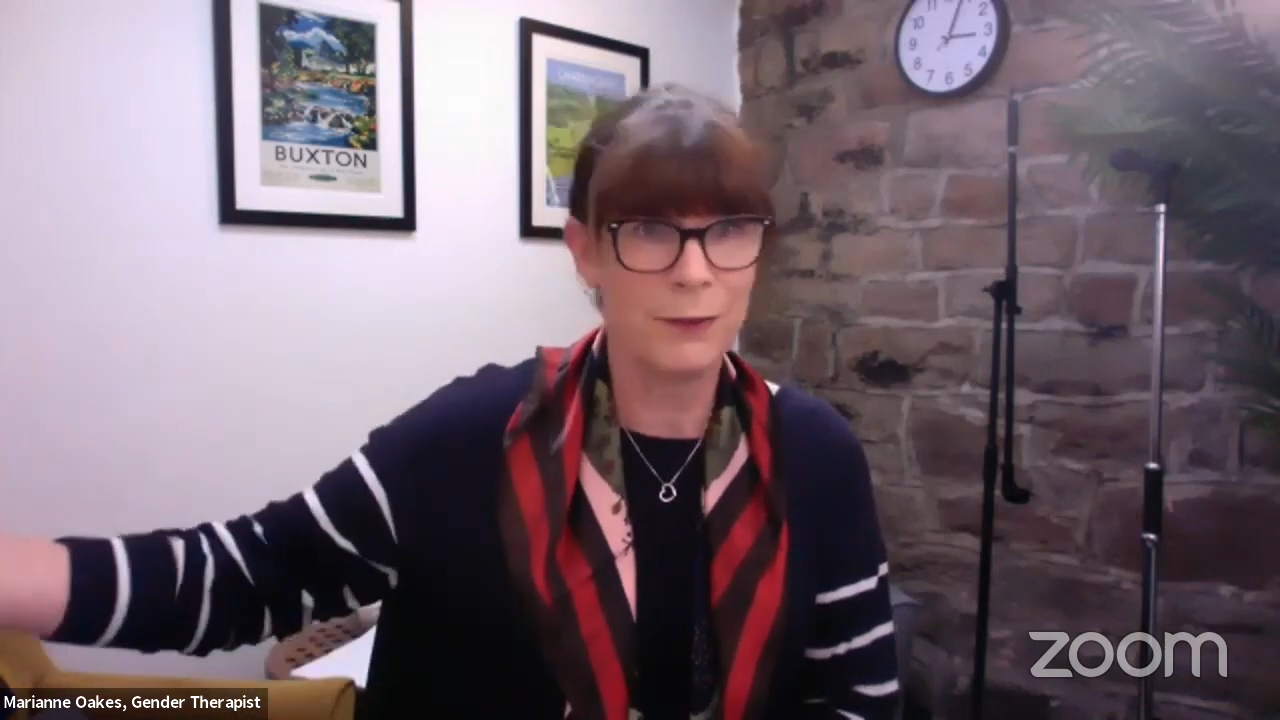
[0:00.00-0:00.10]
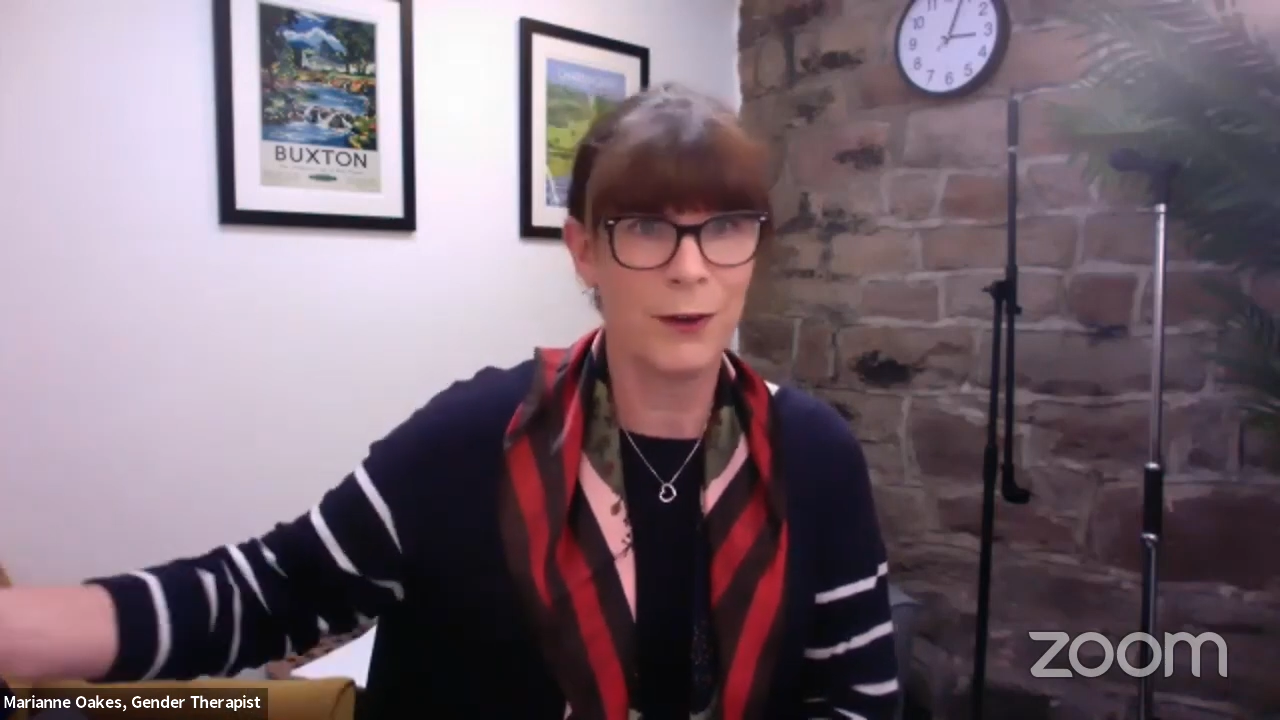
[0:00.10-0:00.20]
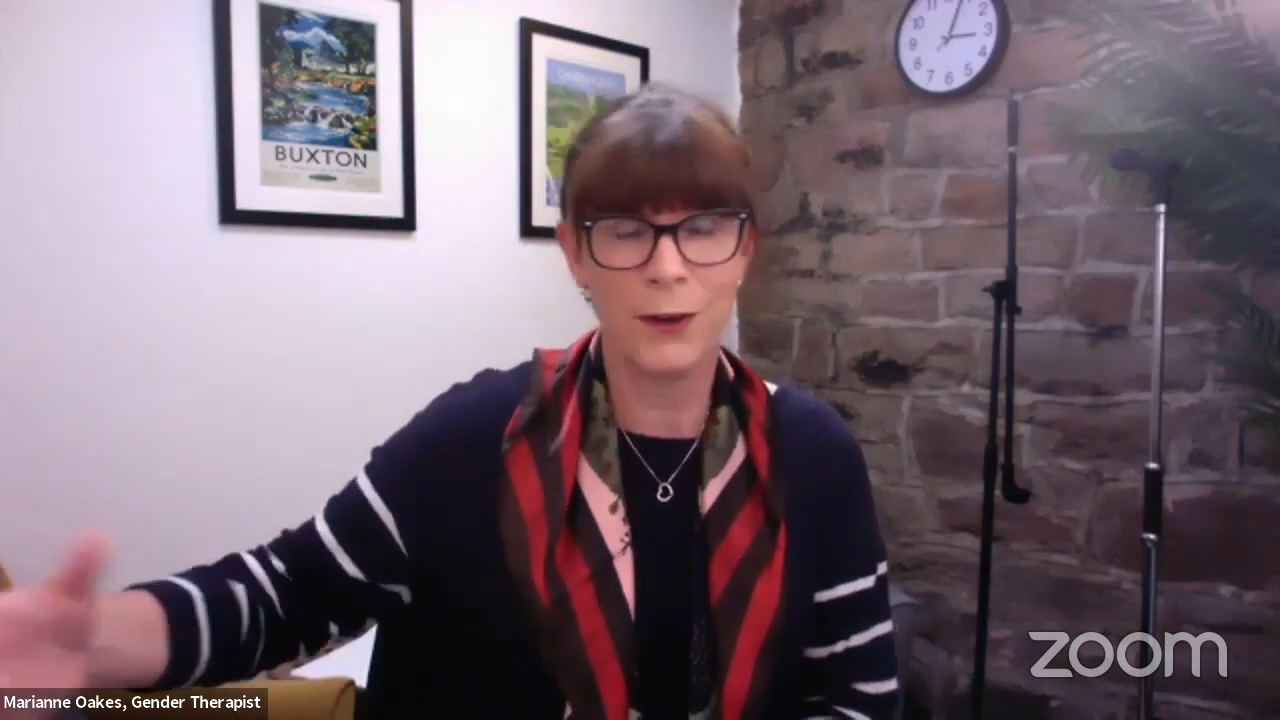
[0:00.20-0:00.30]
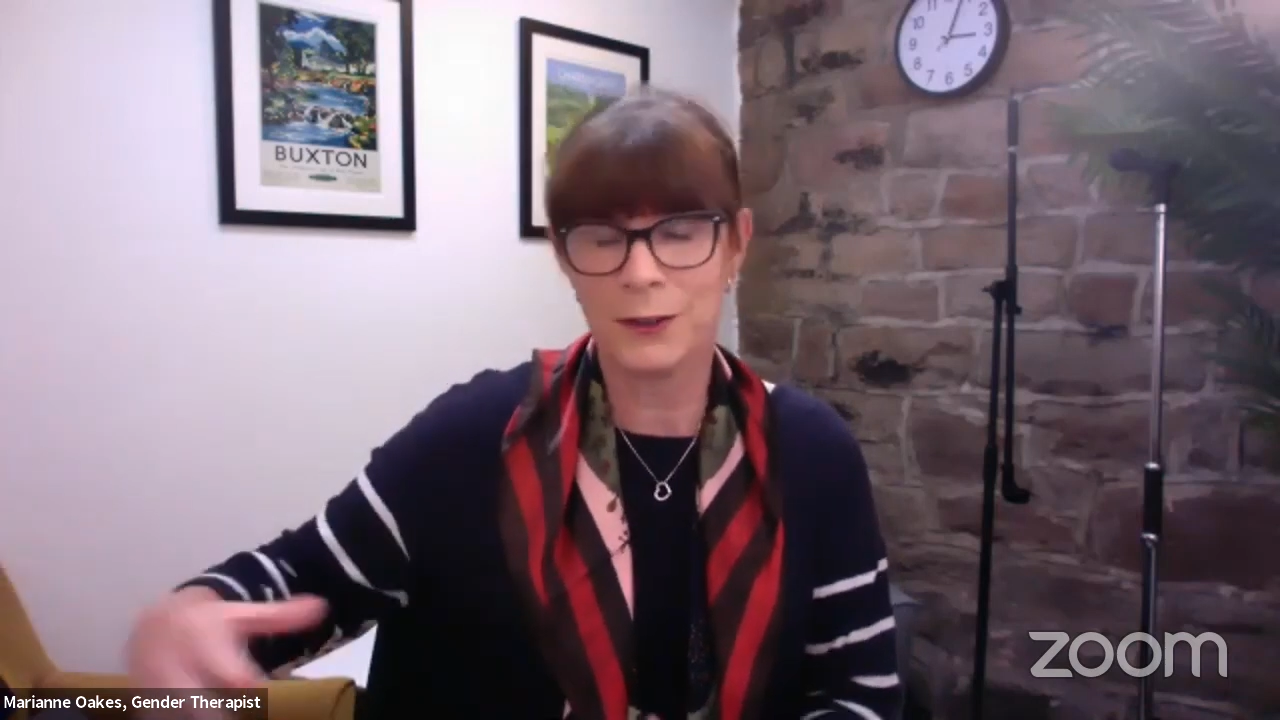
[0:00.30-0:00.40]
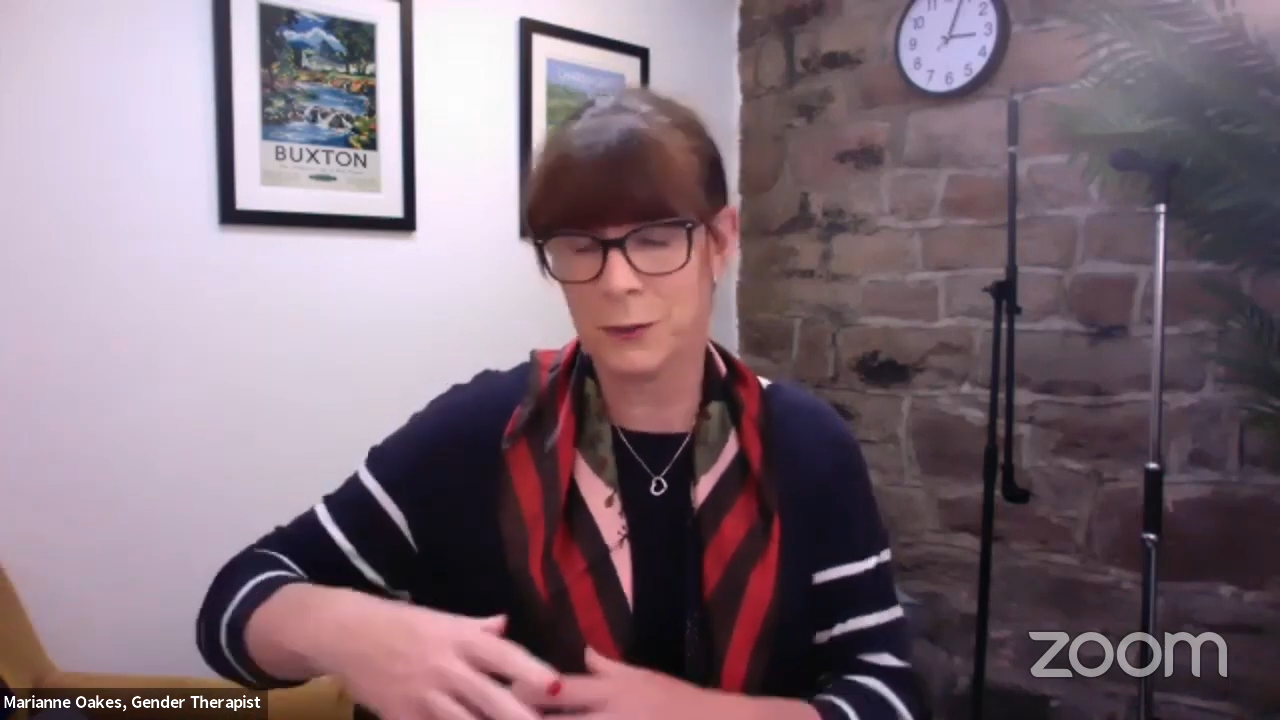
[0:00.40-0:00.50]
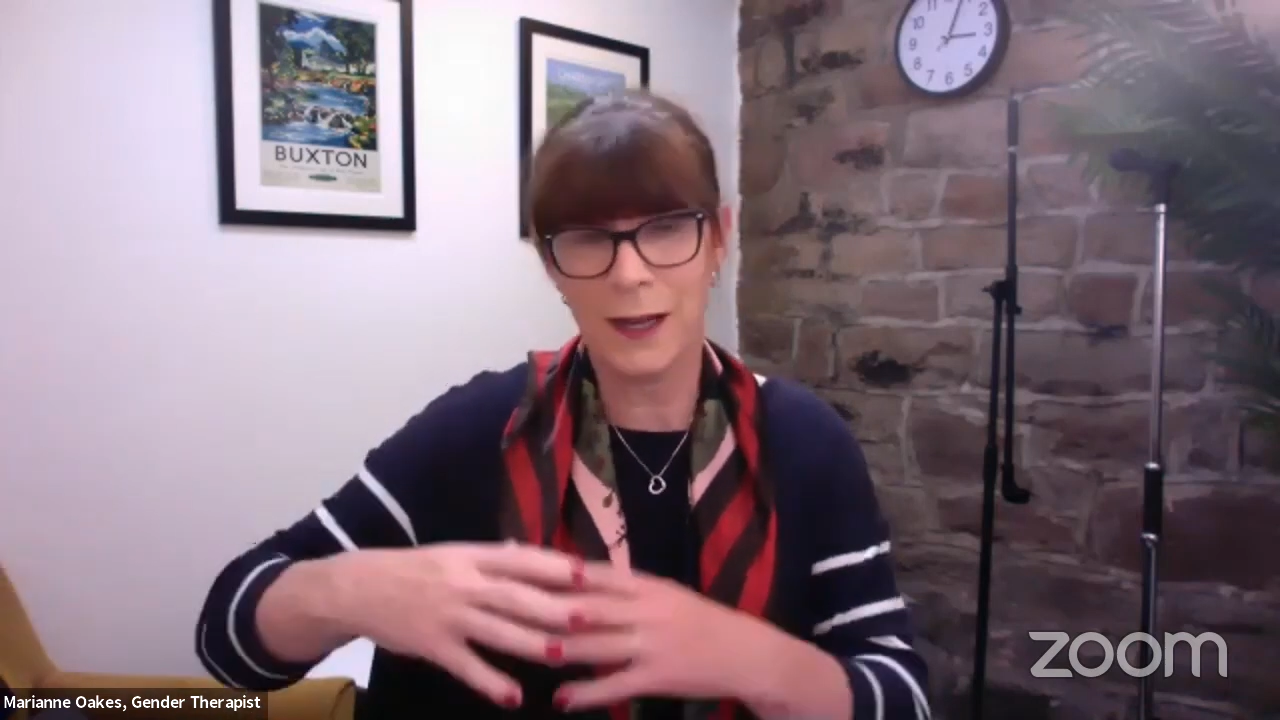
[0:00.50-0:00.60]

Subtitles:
or 40,